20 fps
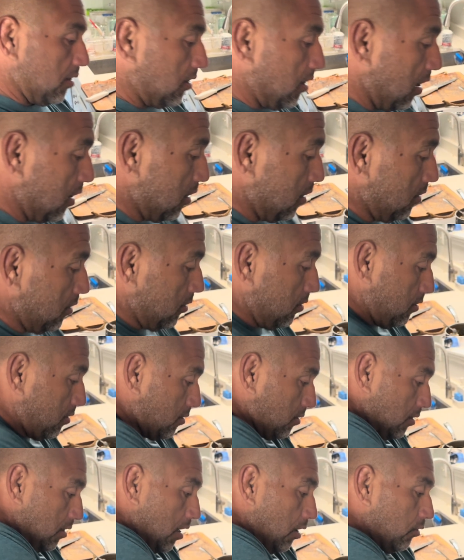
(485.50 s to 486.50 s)
kind of
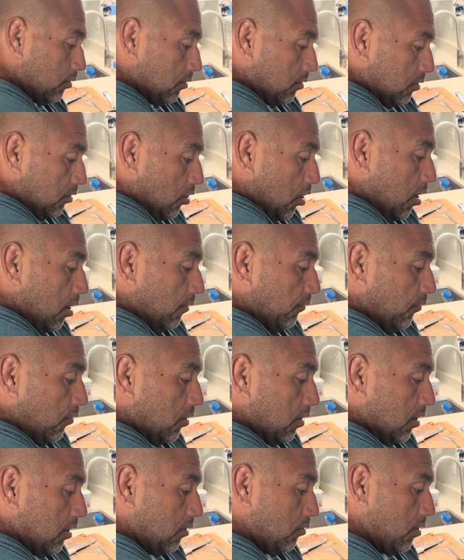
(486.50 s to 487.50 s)
gone for a
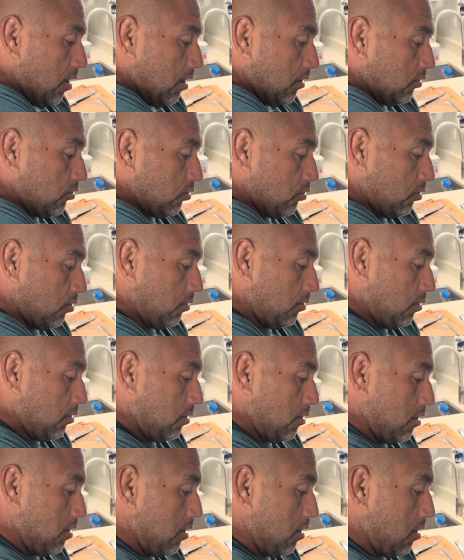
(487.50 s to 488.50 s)
little while, so
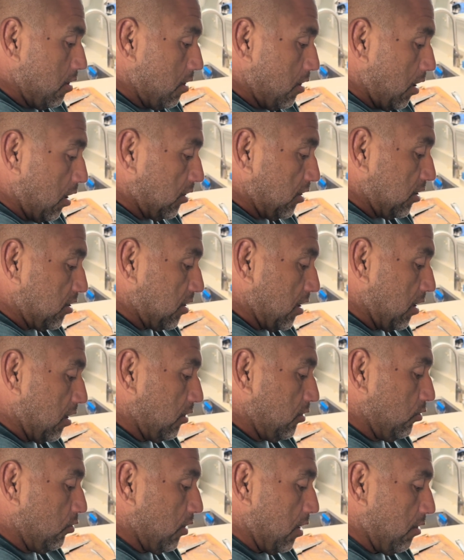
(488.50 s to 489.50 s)
I just gotta
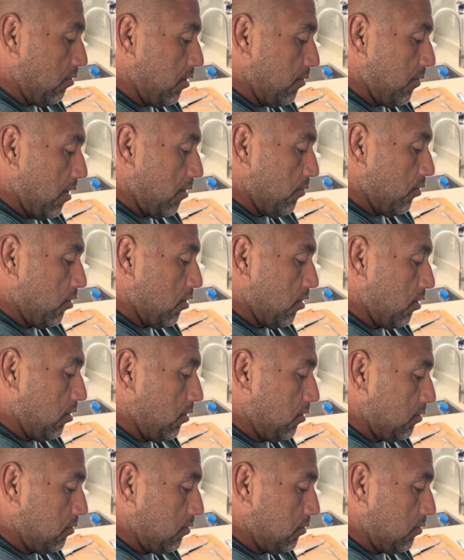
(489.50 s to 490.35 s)
do what I remember.